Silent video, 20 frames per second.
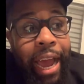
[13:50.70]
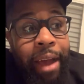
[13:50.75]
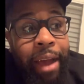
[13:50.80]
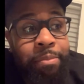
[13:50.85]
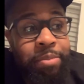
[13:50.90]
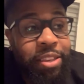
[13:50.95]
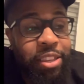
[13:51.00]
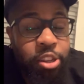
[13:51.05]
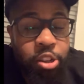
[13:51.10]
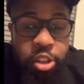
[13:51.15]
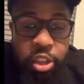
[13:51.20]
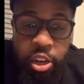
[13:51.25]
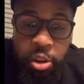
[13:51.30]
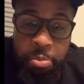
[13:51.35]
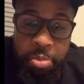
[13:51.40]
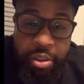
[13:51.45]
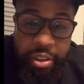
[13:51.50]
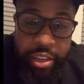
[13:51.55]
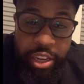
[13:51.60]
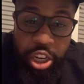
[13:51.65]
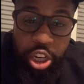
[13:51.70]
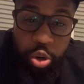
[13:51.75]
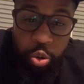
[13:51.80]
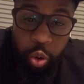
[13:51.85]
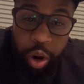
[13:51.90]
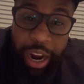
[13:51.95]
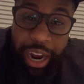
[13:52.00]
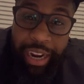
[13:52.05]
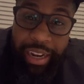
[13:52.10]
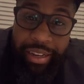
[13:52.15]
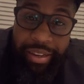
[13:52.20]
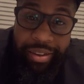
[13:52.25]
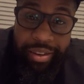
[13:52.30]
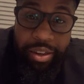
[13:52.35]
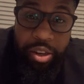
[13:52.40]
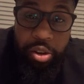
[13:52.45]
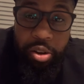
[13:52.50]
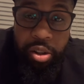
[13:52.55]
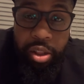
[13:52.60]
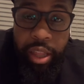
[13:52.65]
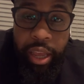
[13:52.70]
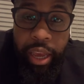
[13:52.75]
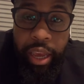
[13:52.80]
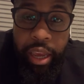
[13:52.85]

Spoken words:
I'm still in a position where I can still,